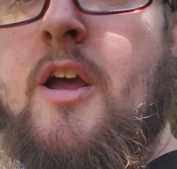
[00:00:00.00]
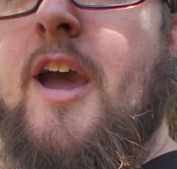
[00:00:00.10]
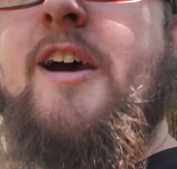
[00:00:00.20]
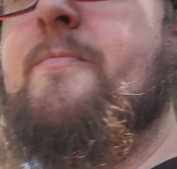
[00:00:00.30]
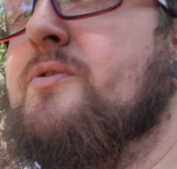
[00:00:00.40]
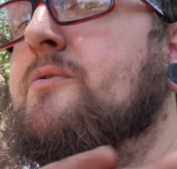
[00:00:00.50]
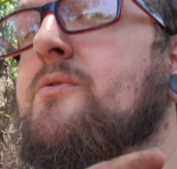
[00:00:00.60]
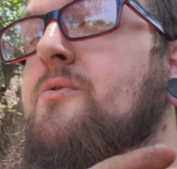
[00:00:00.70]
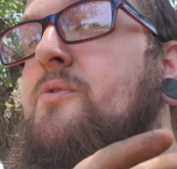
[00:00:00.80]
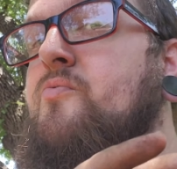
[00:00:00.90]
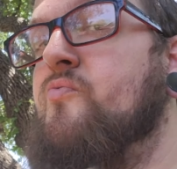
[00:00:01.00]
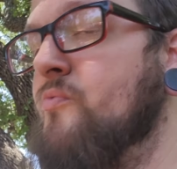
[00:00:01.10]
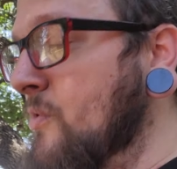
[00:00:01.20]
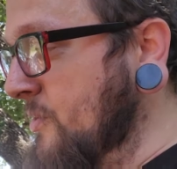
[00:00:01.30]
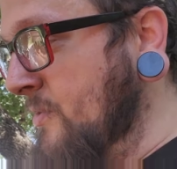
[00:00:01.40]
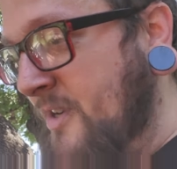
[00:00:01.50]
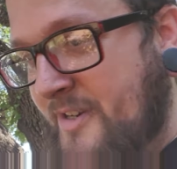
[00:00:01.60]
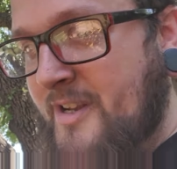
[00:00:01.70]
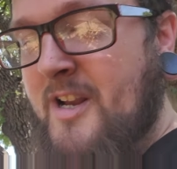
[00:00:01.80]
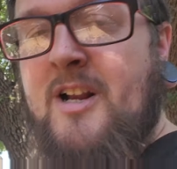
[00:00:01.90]
Absolutely
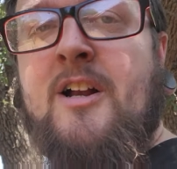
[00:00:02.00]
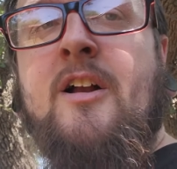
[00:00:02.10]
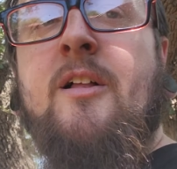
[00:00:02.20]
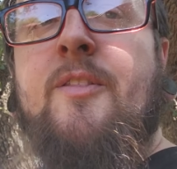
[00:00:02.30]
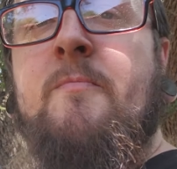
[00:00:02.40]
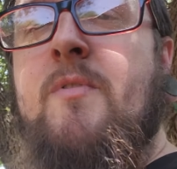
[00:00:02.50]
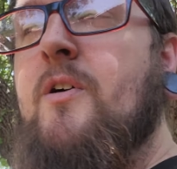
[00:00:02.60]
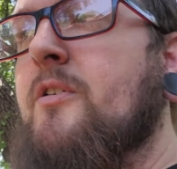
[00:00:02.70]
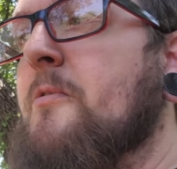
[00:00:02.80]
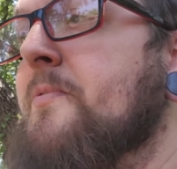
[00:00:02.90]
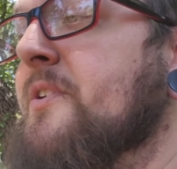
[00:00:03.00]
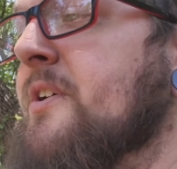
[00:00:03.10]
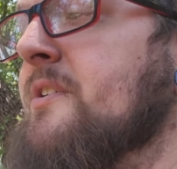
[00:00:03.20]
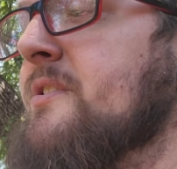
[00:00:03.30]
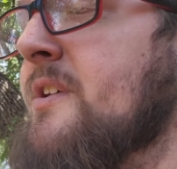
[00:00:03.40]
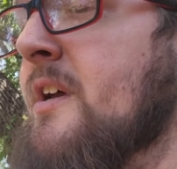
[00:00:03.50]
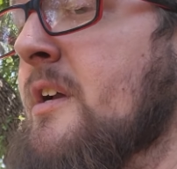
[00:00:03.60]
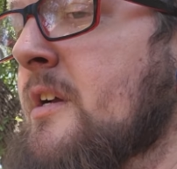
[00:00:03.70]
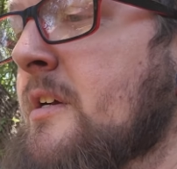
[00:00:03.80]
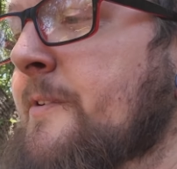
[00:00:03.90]
ruin the motor because
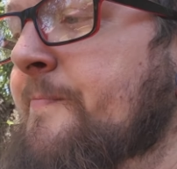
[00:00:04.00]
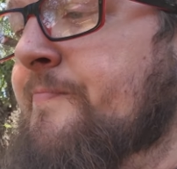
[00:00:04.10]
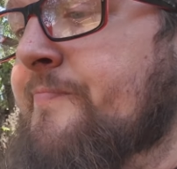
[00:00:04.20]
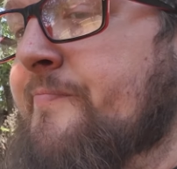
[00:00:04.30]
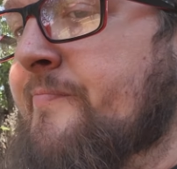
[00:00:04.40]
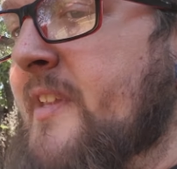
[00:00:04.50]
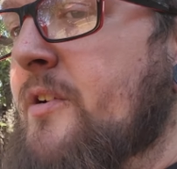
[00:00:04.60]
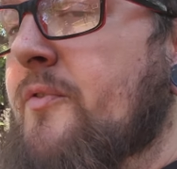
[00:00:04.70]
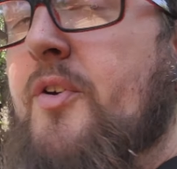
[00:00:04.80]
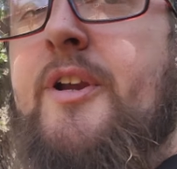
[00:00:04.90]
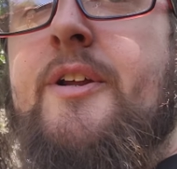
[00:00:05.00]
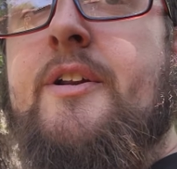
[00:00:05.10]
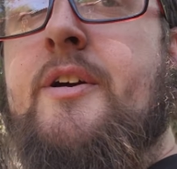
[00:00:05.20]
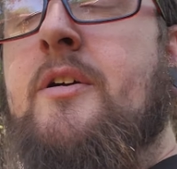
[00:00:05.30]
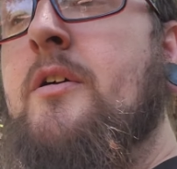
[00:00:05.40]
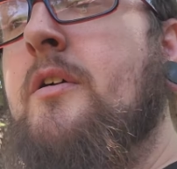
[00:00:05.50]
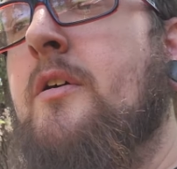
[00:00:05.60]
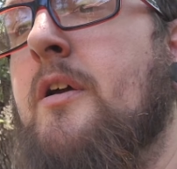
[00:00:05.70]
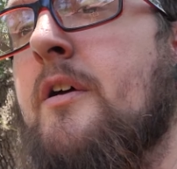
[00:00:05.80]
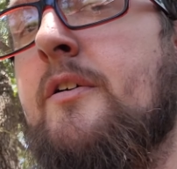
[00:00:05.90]
it overheated.
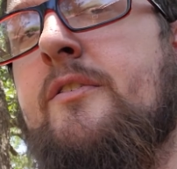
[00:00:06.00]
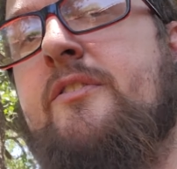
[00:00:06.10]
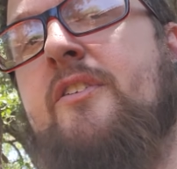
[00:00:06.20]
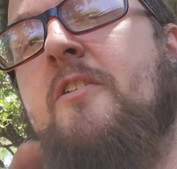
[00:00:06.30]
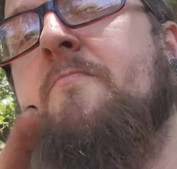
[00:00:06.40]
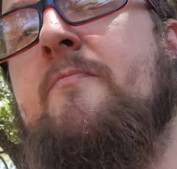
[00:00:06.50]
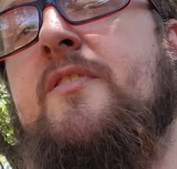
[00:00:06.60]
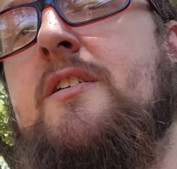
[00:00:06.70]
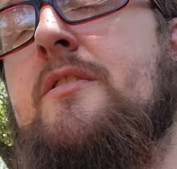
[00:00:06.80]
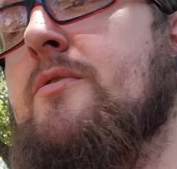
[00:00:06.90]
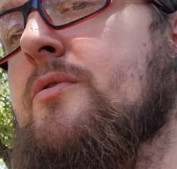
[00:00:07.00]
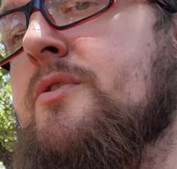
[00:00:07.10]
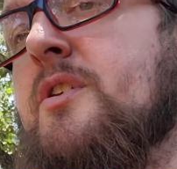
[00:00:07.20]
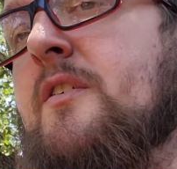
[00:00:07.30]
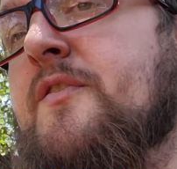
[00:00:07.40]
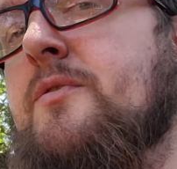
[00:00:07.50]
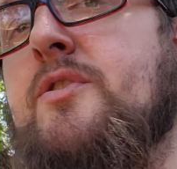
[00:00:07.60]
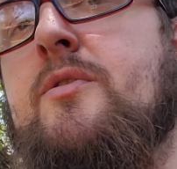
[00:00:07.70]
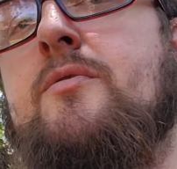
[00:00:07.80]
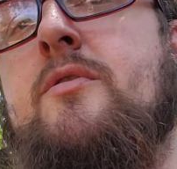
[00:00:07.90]
Some vehicles, if you
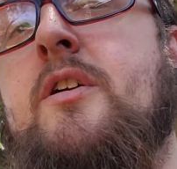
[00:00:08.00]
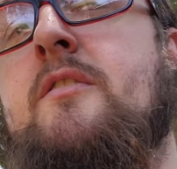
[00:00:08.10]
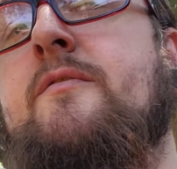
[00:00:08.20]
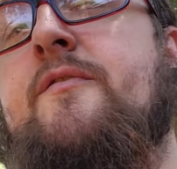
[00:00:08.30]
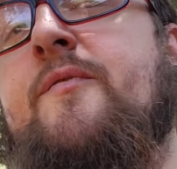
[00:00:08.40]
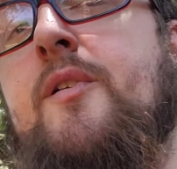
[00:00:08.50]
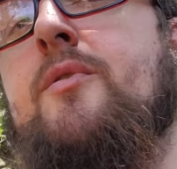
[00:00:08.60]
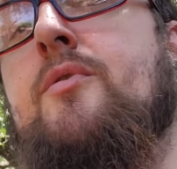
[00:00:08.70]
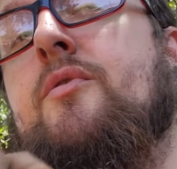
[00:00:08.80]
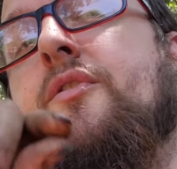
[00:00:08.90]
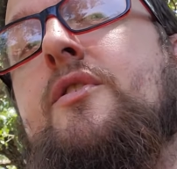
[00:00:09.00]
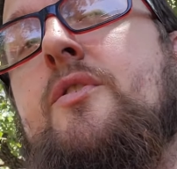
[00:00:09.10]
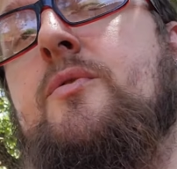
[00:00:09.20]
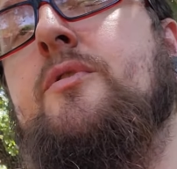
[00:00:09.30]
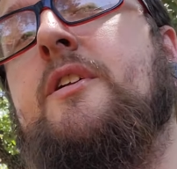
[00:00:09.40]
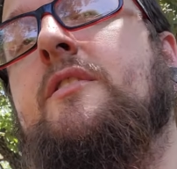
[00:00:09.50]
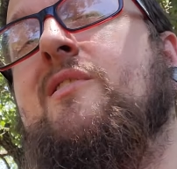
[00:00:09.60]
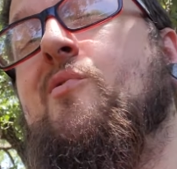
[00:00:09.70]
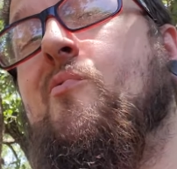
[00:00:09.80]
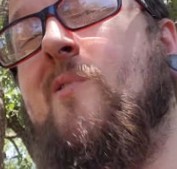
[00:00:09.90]
don't fill the coolant
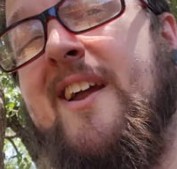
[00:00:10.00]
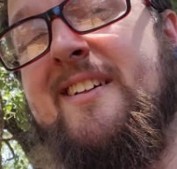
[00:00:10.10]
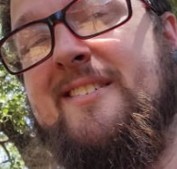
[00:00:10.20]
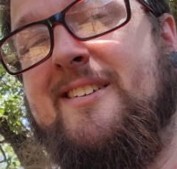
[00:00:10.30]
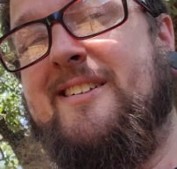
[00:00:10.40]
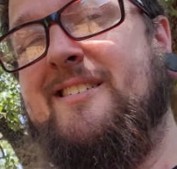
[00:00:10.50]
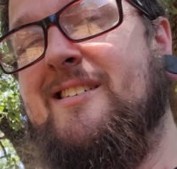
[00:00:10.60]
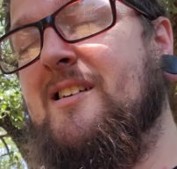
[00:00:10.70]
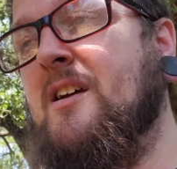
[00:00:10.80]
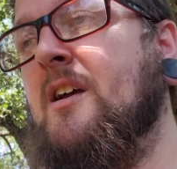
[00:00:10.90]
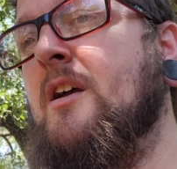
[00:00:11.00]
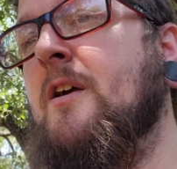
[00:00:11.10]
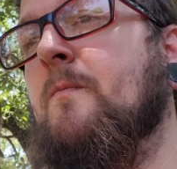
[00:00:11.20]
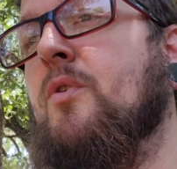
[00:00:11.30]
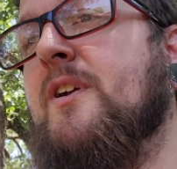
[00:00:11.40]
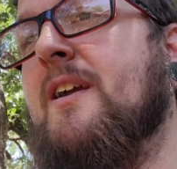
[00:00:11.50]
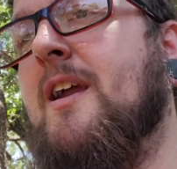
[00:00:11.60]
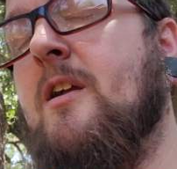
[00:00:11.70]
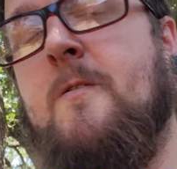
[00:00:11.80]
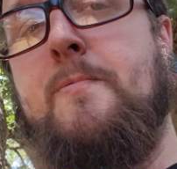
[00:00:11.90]
correctly, will
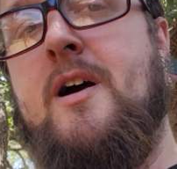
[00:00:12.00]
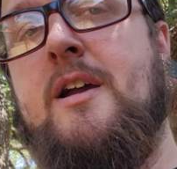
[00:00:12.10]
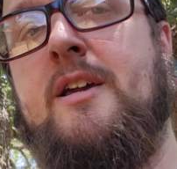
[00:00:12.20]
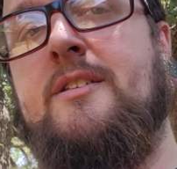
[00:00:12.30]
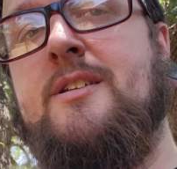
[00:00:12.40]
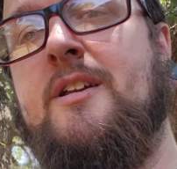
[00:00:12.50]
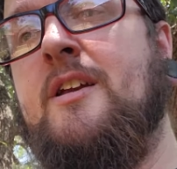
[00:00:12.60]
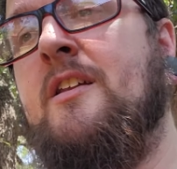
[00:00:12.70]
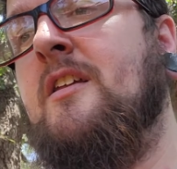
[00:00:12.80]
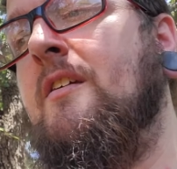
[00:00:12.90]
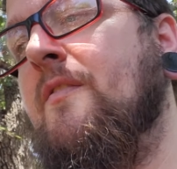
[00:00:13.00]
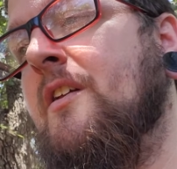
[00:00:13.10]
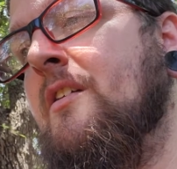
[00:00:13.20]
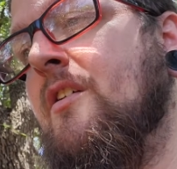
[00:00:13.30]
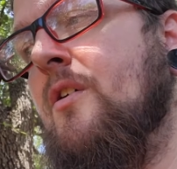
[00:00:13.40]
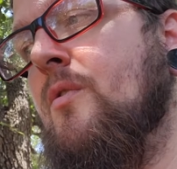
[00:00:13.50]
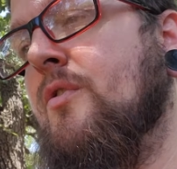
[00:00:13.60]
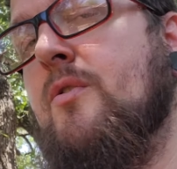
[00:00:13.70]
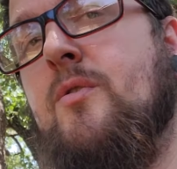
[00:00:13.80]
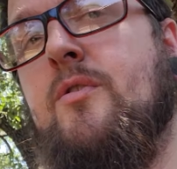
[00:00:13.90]
get air pockets in it, and even though
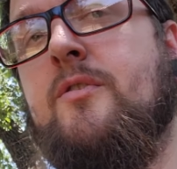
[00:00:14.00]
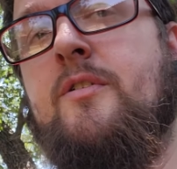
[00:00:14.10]
your